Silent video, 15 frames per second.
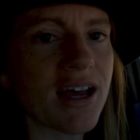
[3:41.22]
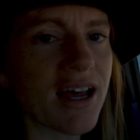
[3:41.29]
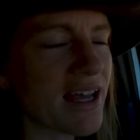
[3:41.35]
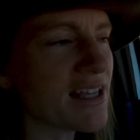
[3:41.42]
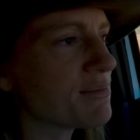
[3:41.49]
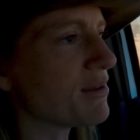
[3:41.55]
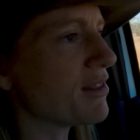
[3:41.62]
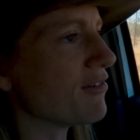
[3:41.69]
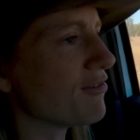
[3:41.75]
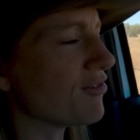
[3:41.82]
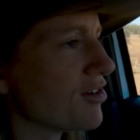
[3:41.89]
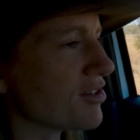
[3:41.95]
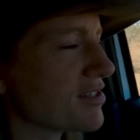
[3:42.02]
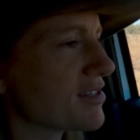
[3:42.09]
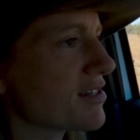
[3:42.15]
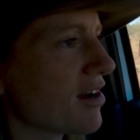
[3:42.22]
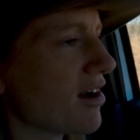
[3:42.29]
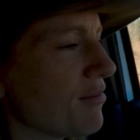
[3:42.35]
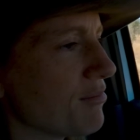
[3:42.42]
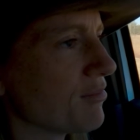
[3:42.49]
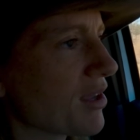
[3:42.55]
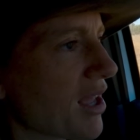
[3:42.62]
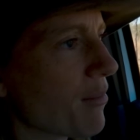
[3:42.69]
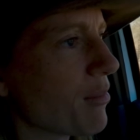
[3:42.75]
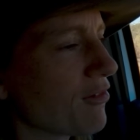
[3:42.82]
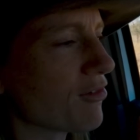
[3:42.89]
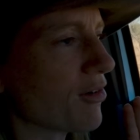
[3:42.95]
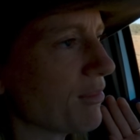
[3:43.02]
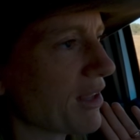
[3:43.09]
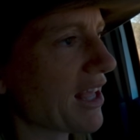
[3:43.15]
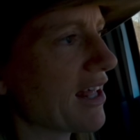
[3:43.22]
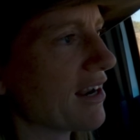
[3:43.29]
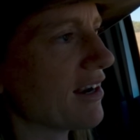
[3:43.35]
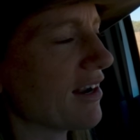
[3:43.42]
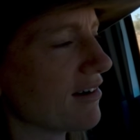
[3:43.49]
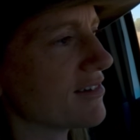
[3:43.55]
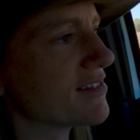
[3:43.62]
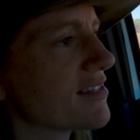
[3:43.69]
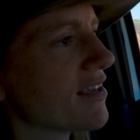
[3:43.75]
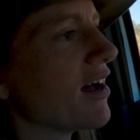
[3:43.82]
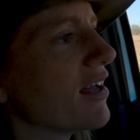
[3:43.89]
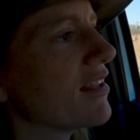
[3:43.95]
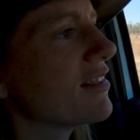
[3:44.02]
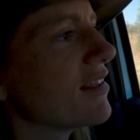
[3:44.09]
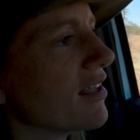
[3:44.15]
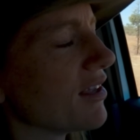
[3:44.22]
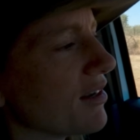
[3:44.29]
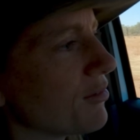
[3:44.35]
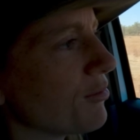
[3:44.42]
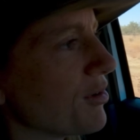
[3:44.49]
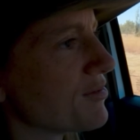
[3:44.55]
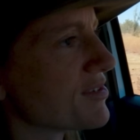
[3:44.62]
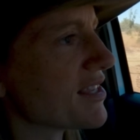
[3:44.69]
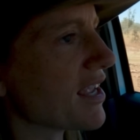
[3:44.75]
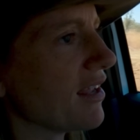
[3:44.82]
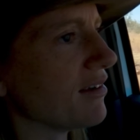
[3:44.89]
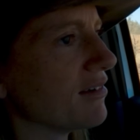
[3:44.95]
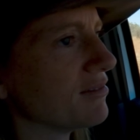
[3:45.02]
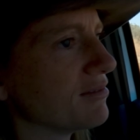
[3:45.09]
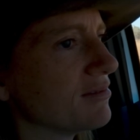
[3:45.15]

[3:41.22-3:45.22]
It's been the first time coming from the Kununurra side that we've seen